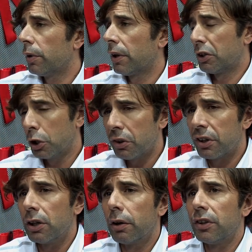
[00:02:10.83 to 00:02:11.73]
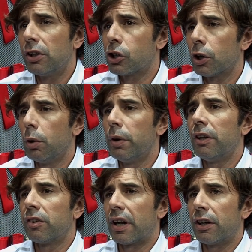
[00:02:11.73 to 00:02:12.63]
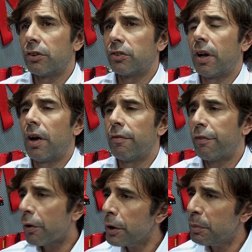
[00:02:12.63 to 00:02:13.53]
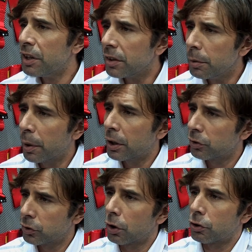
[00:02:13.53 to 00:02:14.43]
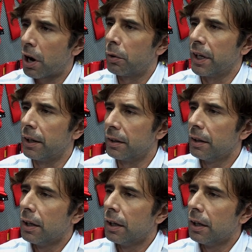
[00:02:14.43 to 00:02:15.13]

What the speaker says: the good thing of this show is that it's very busy, but it's not crowded.